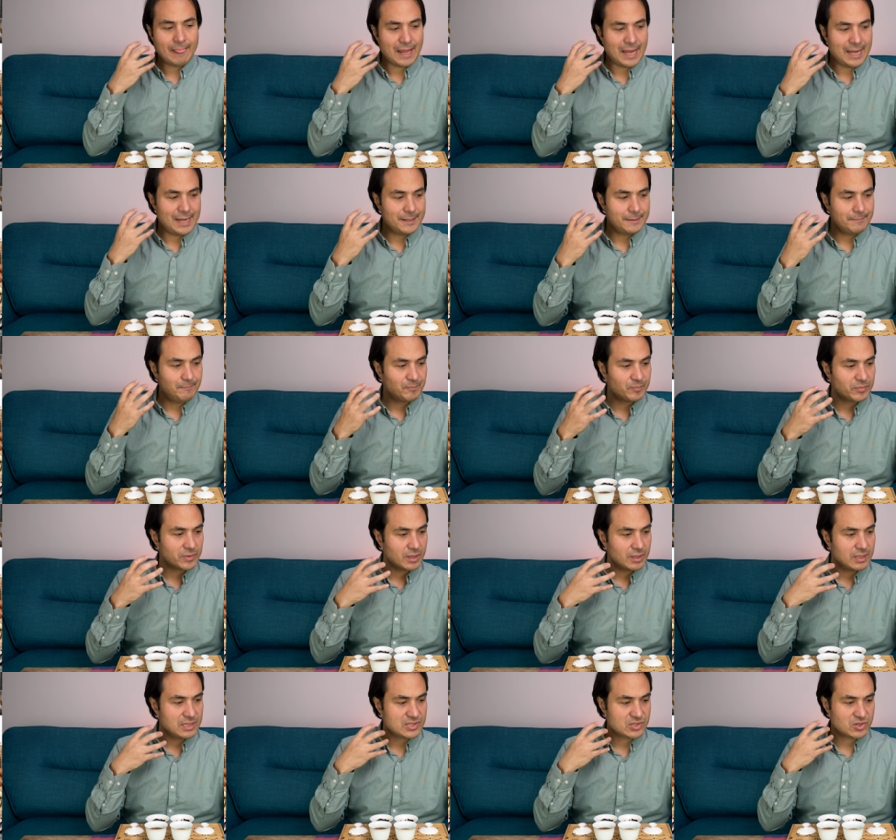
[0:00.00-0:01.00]
and
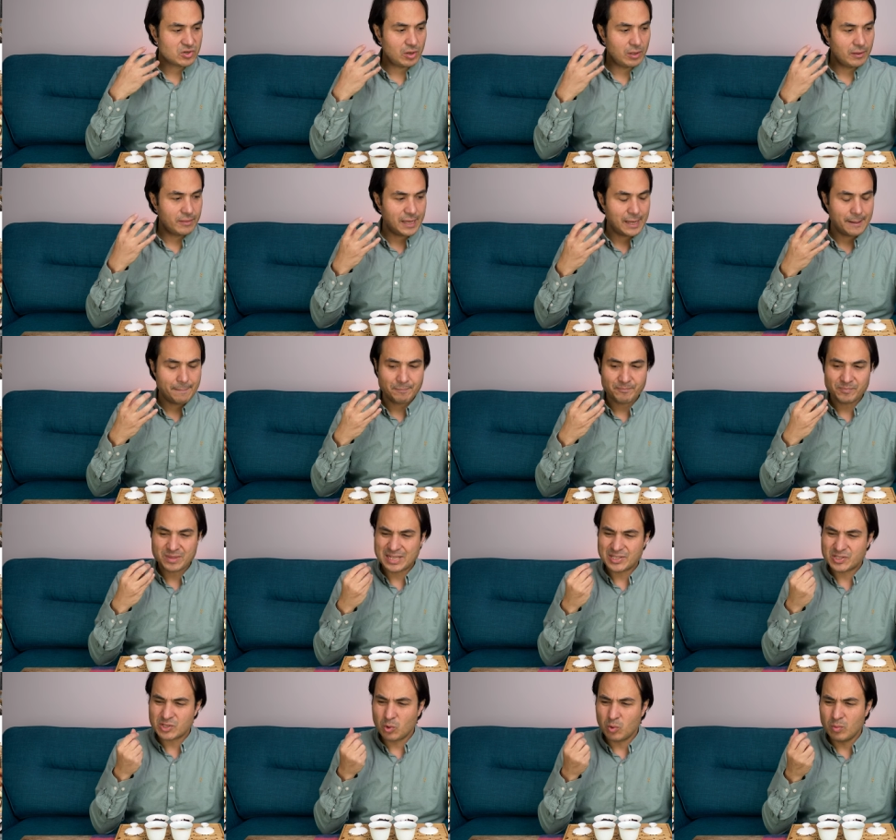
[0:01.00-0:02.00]
it's got that,
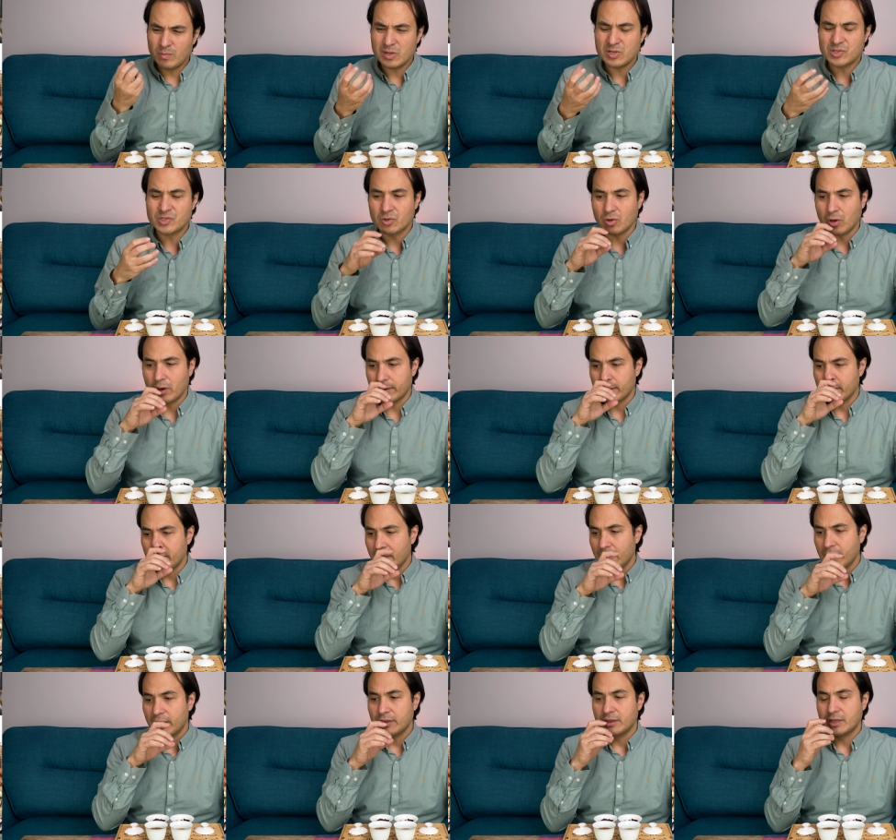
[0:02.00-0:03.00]
it's almost got
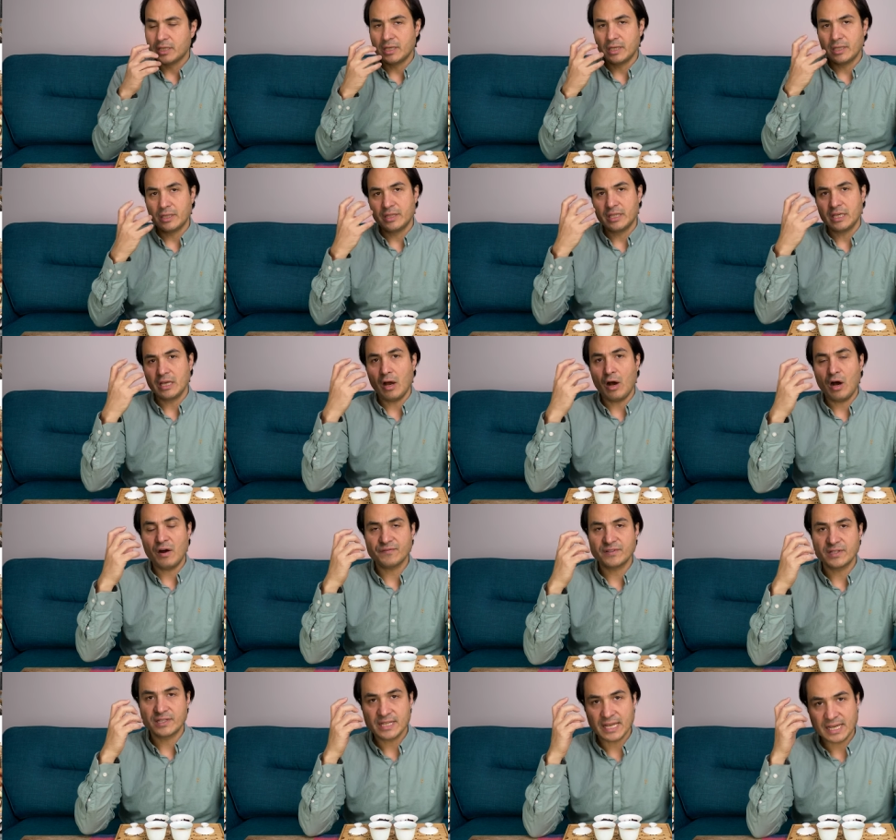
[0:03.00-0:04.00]
the, the
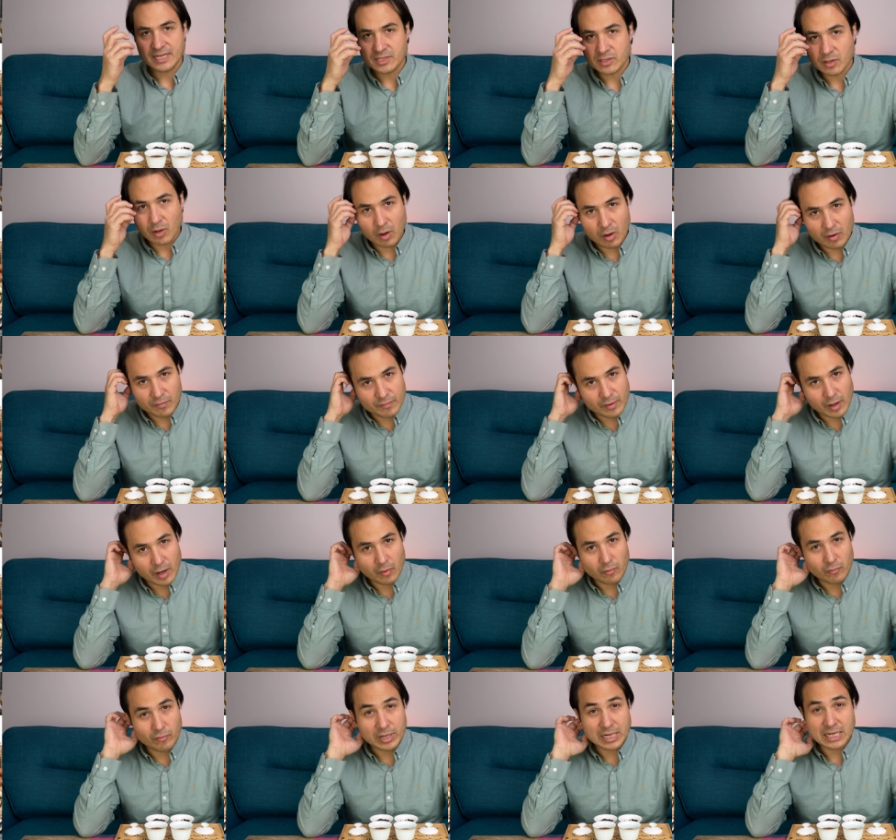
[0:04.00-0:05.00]
aftertaste of
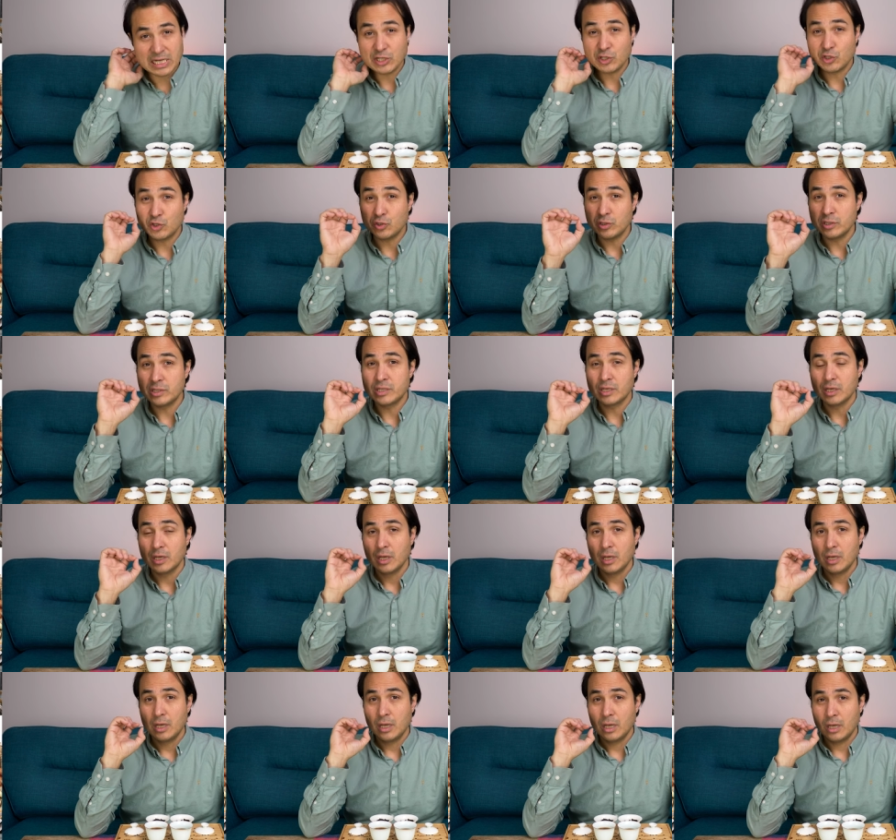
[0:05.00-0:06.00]
a really good
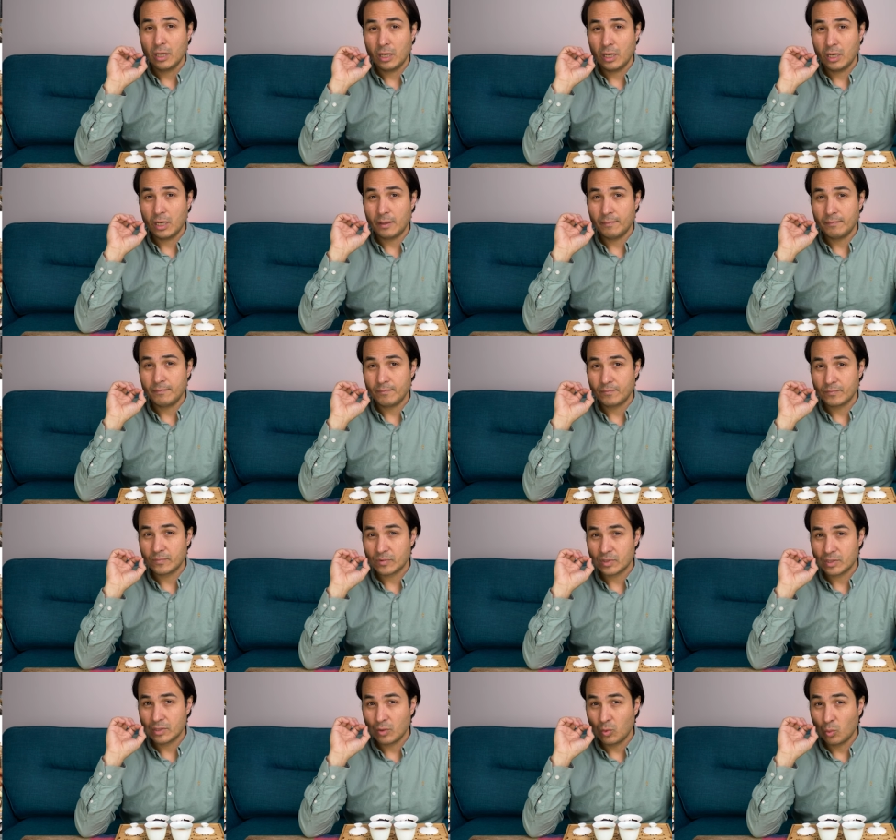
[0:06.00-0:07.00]
um,
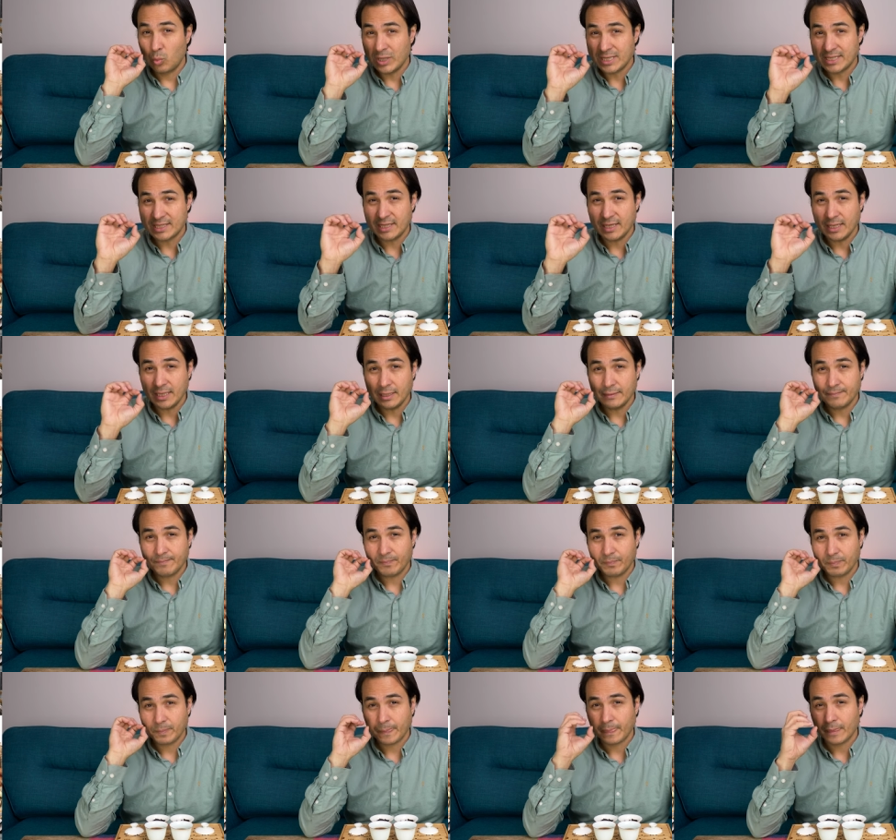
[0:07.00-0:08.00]
whiskey
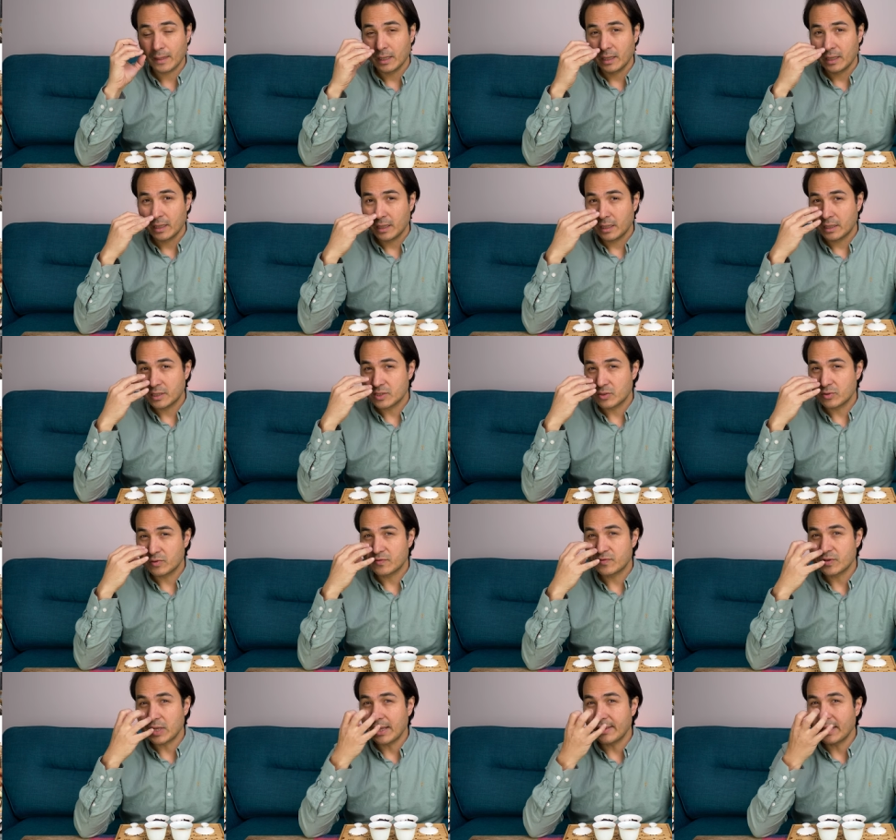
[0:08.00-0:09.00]
sort
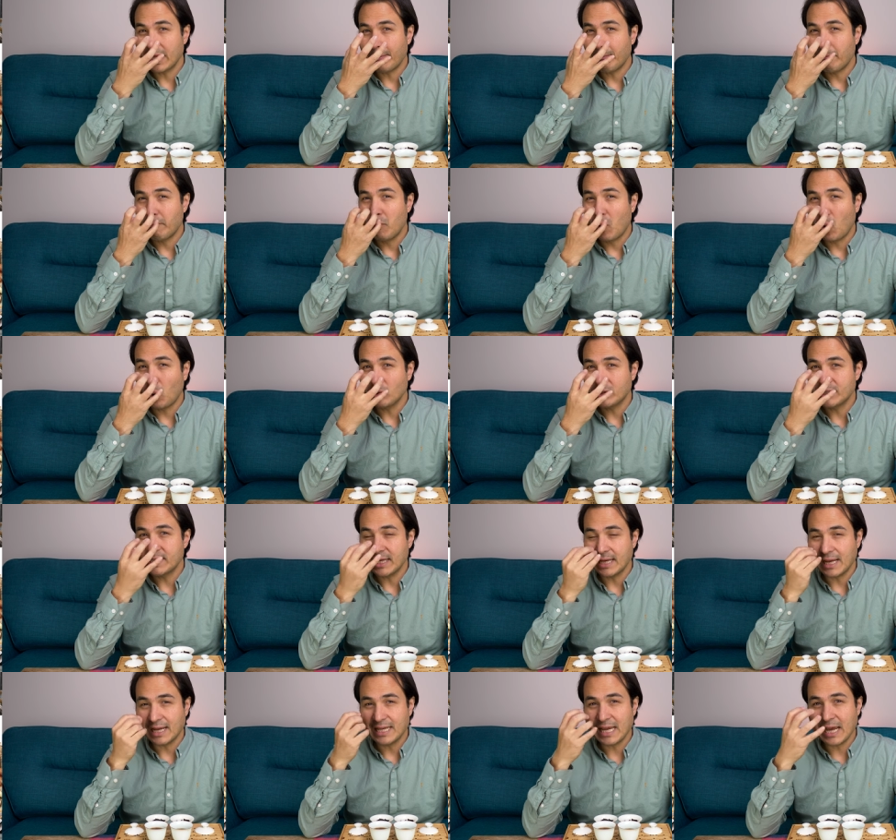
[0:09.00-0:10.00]
of that, that
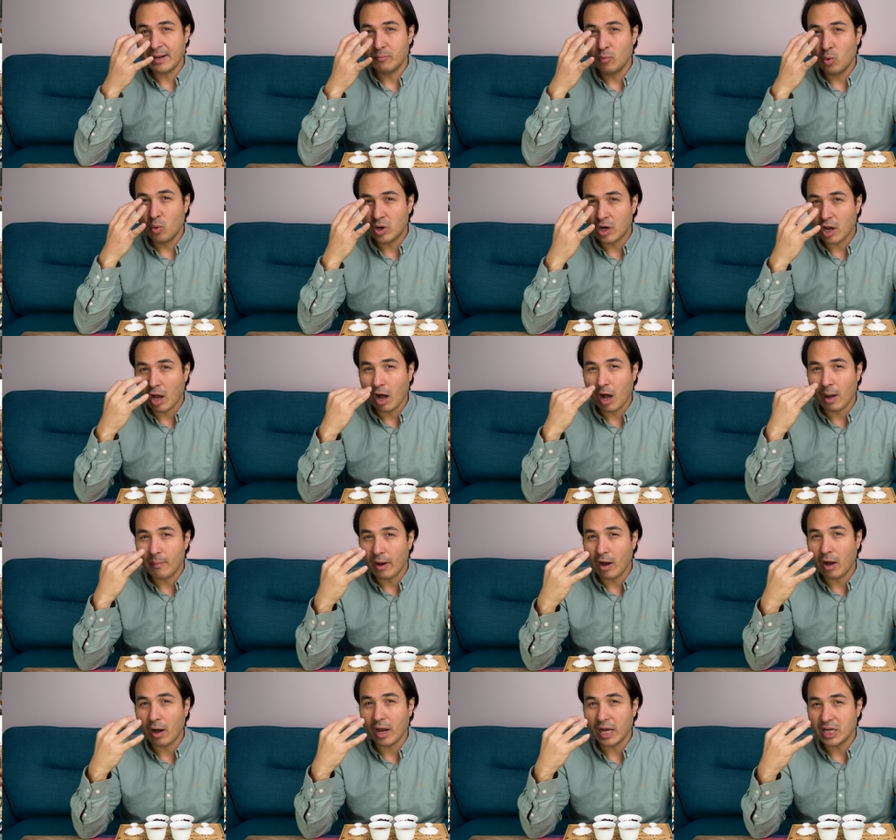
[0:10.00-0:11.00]
malty, again, more
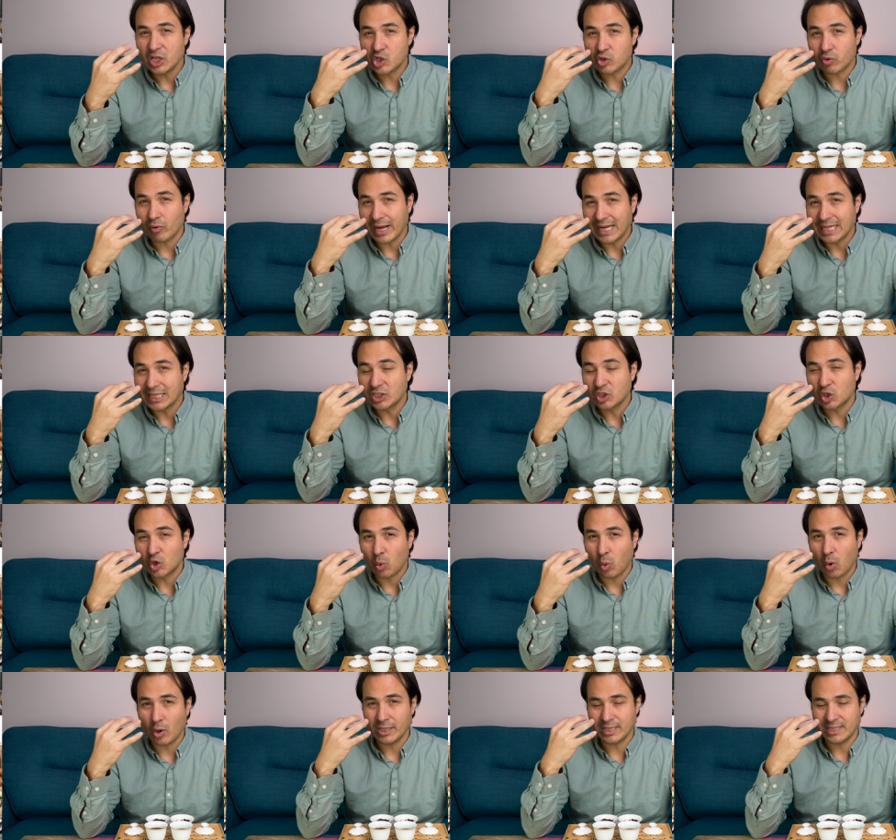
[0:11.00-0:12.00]
carbohydrate
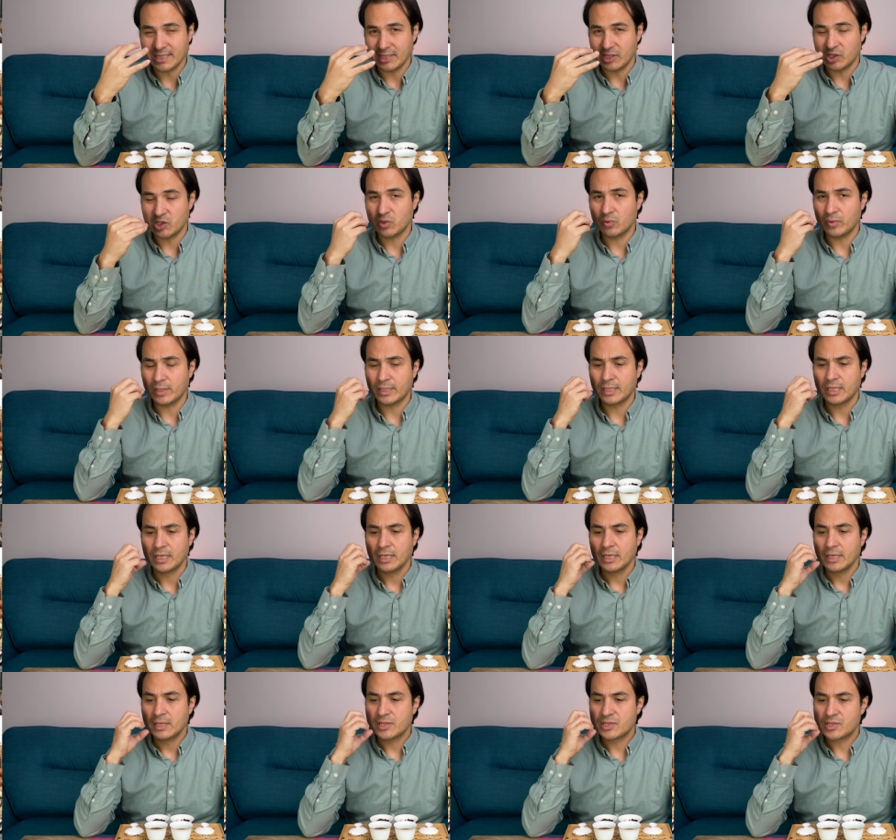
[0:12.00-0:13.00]
quality to it.
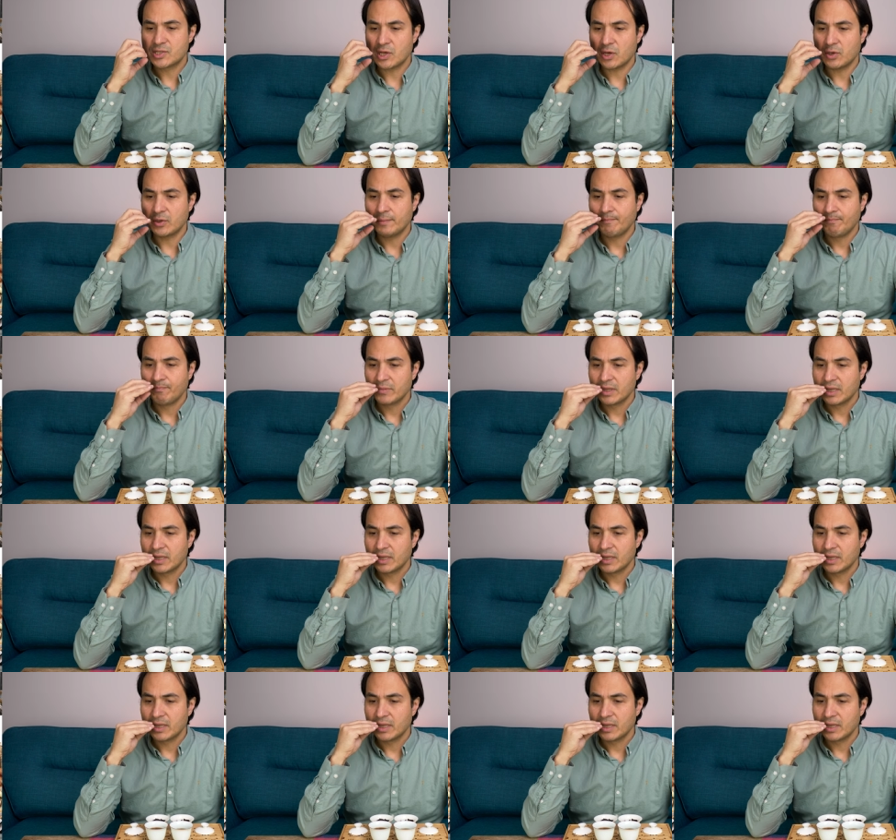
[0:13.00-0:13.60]
So